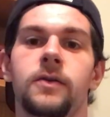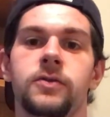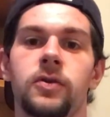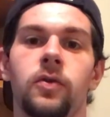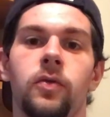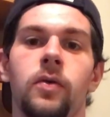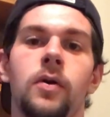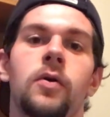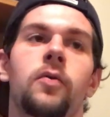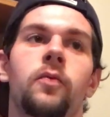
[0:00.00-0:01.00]
So
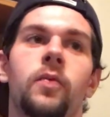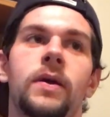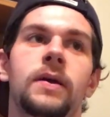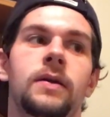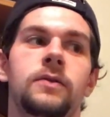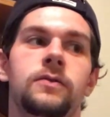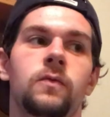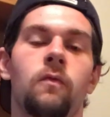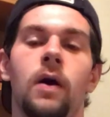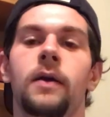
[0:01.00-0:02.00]
we
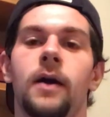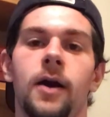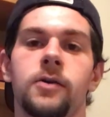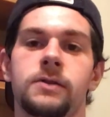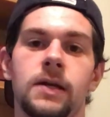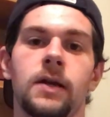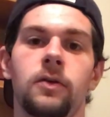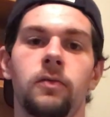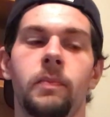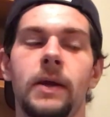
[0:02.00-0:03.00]
run our
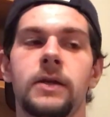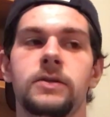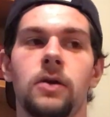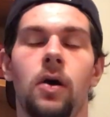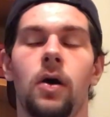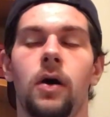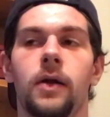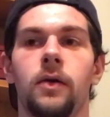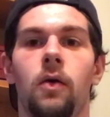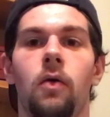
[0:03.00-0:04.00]
cycle based
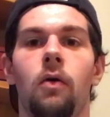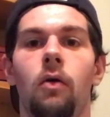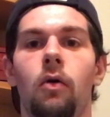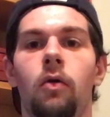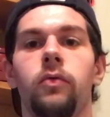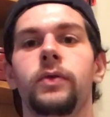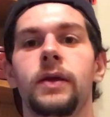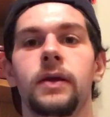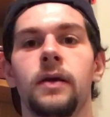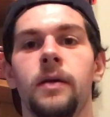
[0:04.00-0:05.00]
on
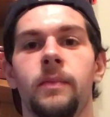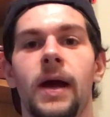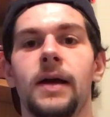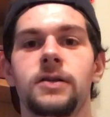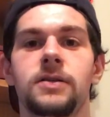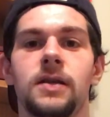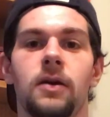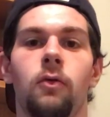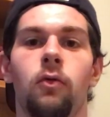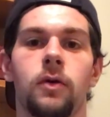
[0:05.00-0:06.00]
only packages that
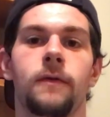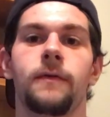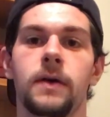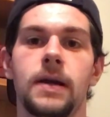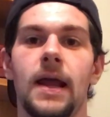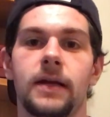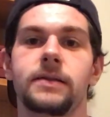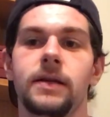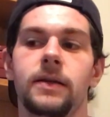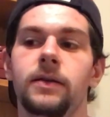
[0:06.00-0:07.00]
are ordered for
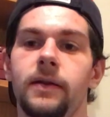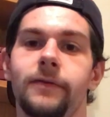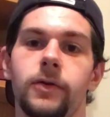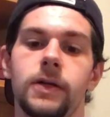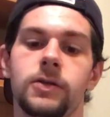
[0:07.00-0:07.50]
next day delivery.